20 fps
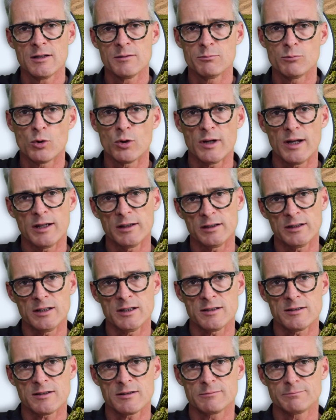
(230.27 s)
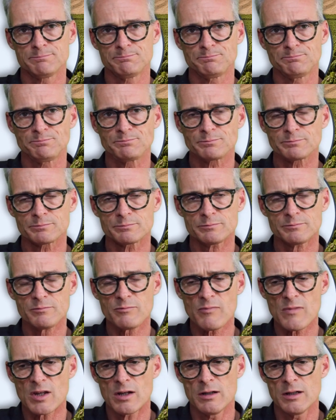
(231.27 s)
more elegant
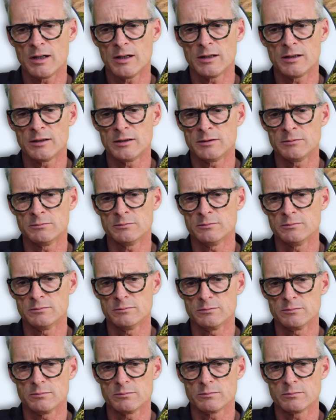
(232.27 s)
um,